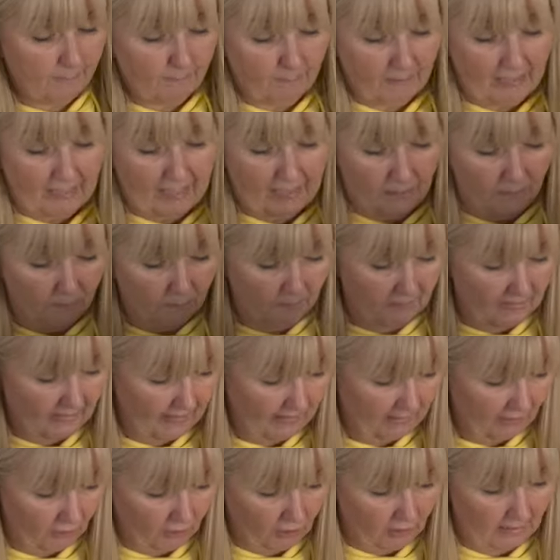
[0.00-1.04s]
blouse,
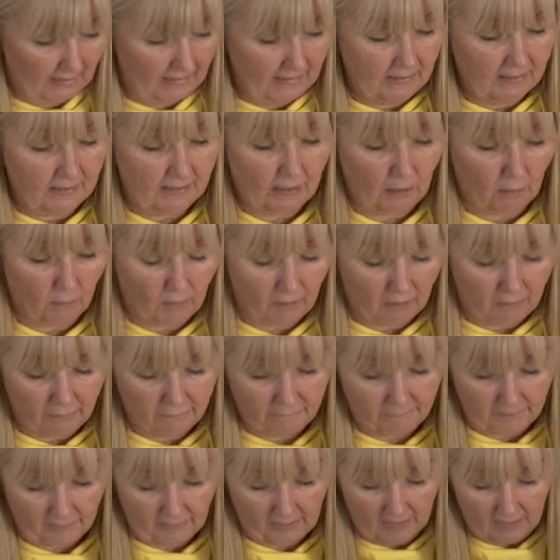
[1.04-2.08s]
actually, to go
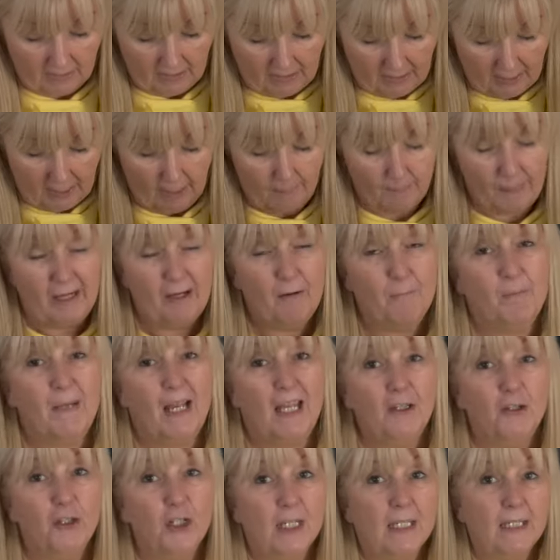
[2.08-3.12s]
over a pair of
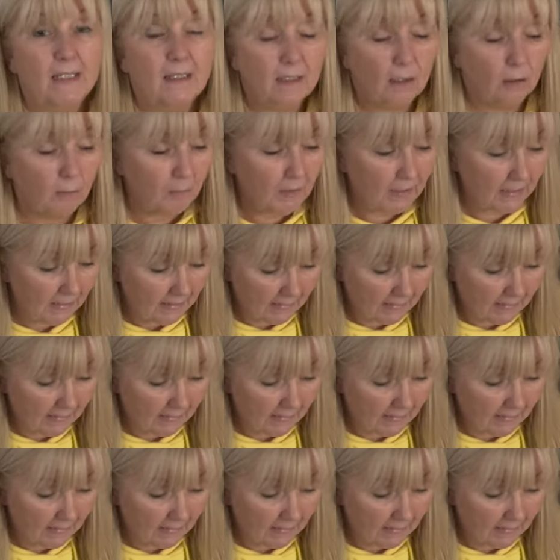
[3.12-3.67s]
black jeans. So I'm going